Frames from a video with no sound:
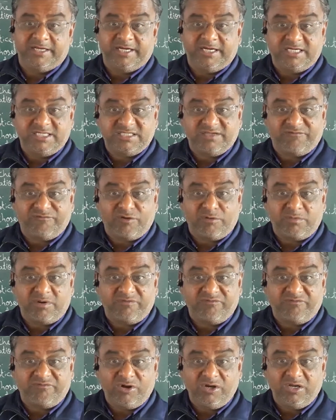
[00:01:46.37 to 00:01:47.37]
It is a form
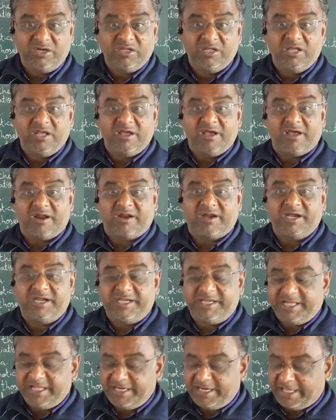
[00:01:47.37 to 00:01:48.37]
of what?
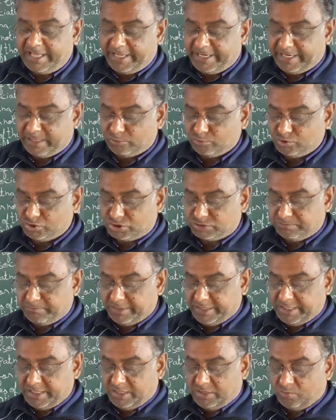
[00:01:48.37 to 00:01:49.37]
Written
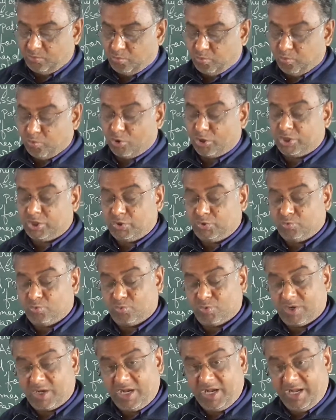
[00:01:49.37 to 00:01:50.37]
announcement what
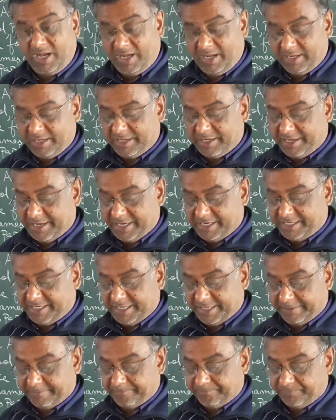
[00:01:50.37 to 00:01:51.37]
you are
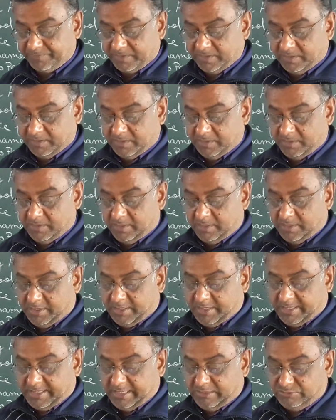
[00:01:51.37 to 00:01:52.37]
getting.
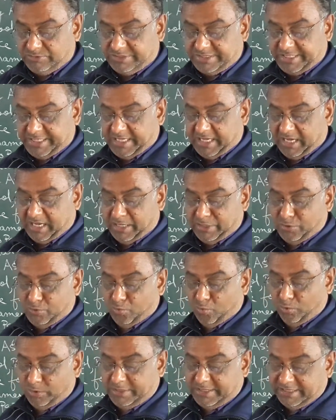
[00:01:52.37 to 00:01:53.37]
Now see, a
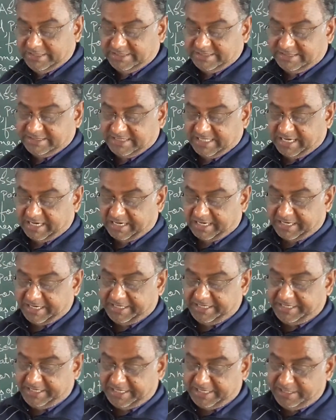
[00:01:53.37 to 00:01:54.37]
notice is a
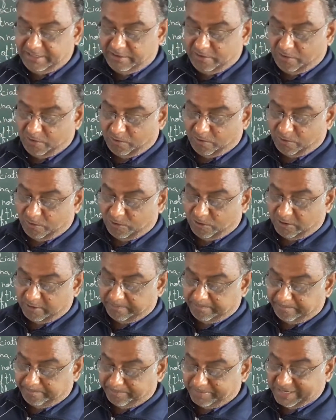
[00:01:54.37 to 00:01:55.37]
written
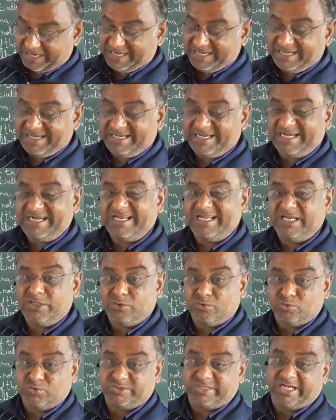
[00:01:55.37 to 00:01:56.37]
or printed
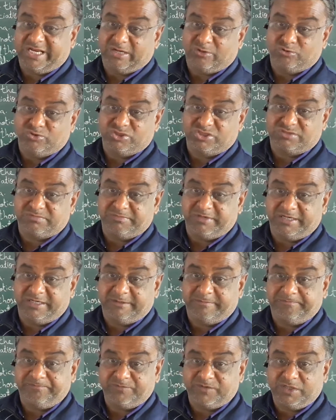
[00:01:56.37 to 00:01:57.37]
news announcement.
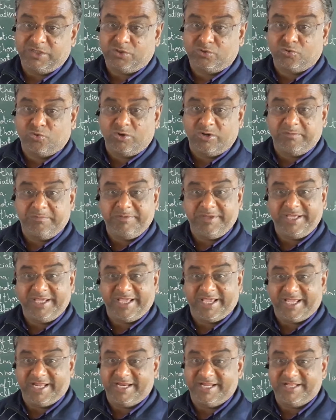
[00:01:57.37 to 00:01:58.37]
It could be
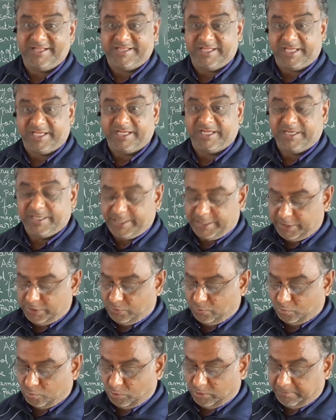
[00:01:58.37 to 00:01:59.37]
anything.
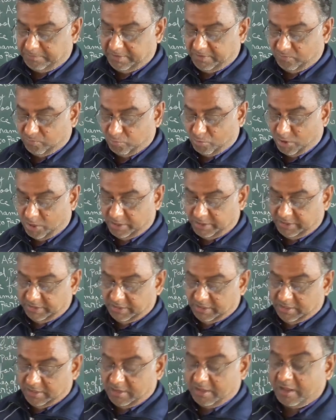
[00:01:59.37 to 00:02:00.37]
It could be
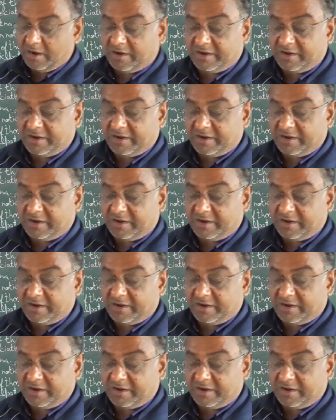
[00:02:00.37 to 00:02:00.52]
what?